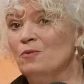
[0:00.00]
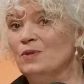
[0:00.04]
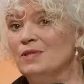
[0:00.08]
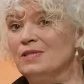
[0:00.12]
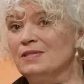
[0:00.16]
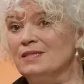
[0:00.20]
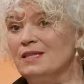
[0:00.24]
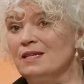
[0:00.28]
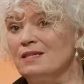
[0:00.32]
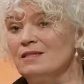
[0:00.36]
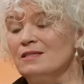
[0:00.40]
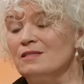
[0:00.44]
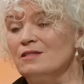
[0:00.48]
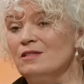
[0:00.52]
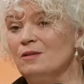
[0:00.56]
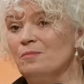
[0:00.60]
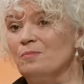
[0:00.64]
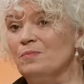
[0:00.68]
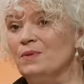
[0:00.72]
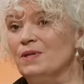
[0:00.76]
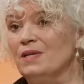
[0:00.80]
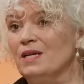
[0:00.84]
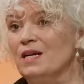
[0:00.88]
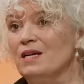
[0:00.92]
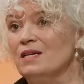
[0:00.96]
set it up
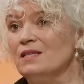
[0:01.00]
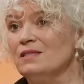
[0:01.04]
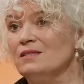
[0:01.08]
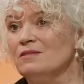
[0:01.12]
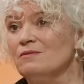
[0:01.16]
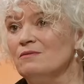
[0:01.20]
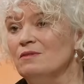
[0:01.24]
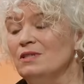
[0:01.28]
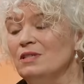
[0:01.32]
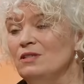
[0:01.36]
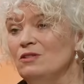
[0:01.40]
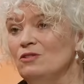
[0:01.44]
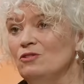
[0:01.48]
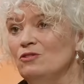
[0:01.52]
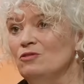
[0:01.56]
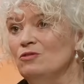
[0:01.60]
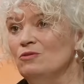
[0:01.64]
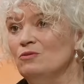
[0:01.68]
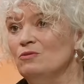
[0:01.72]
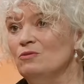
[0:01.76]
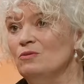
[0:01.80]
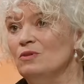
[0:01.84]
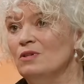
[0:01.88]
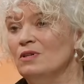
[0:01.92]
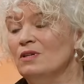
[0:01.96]
because we
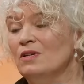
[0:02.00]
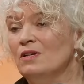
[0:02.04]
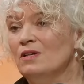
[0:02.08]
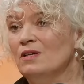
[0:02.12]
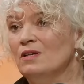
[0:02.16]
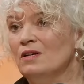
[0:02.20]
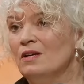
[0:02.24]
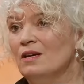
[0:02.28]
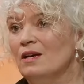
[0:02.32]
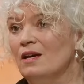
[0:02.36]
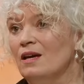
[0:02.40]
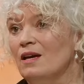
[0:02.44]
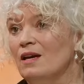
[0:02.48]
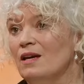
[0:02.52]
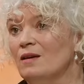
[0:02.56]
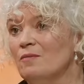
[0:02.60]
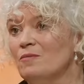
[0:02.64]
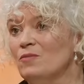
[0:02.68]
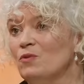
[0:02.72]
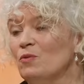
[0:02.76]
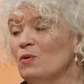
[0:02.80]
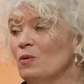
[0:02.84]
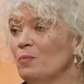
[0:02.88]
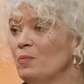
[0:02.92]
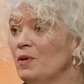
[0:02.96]
knew
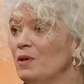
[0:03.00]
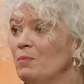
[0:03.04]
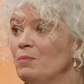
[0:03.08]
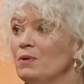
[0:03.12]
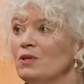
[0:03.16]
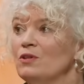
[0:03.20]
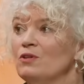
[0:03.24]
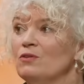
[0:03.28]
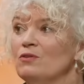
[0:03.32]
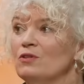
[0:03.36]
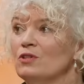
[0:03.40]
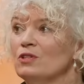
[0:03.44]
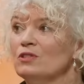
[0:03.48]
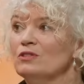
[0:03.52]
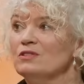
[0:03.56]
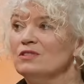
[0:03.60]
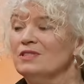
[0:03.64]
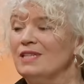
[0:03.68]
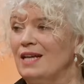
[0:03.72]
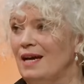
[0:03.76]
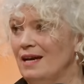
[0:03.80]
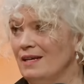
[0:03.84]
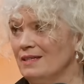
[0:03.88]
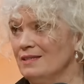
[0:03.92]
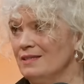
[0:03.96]
there were people who couldn't
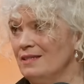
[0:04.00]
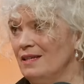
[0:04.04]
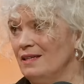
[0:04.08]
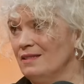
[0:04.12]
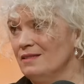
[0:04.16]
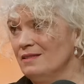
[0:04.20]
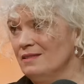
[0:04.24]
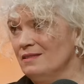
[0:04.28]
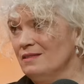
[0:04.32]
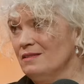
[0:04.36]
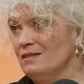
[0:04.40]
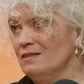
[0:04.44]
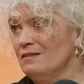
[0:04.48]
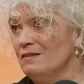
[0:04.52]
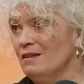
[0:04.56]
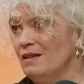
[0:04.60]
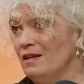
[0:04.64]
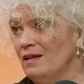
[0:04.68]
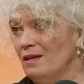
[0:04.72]
access